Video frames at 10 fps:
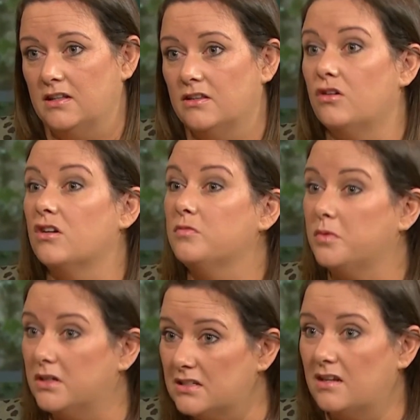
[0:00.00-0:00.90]
cut-off
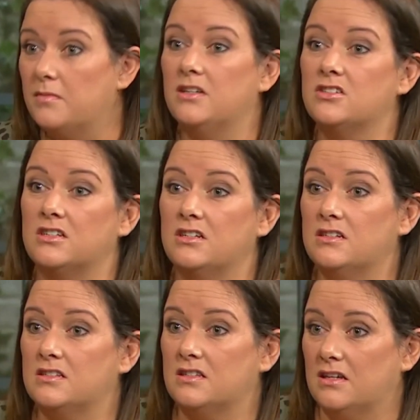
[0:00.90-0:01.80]
points that I
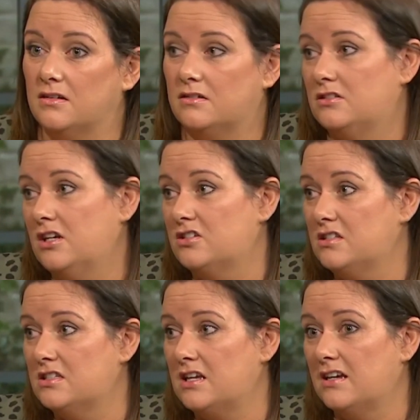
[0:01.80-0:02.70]
mentioned, the changes in
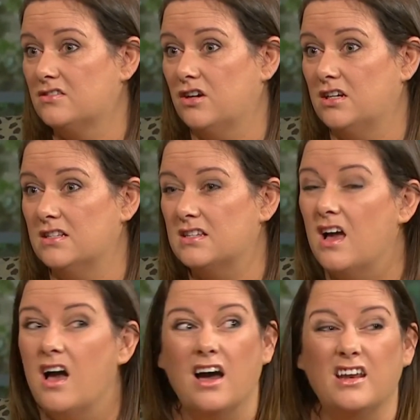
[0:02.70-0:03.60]
tax credits.
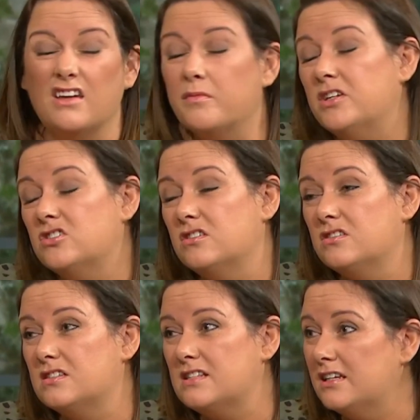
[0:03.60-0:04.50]
I never mentioned there's
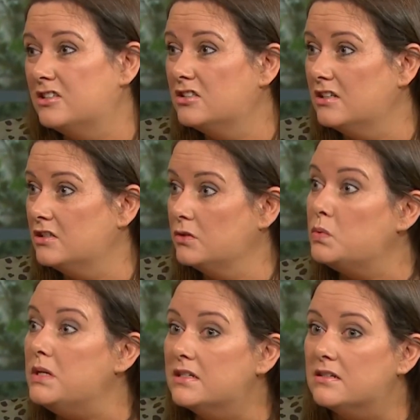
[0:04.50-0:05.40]
a slight the
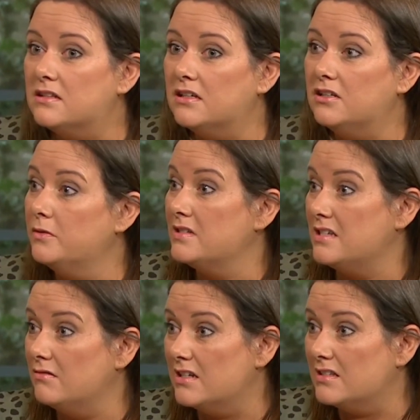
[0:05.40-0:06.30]
tweak to the USC
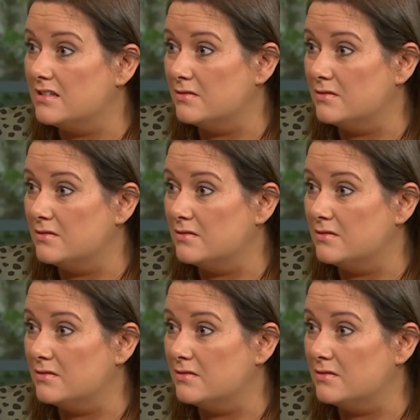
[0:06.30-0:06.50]
rates as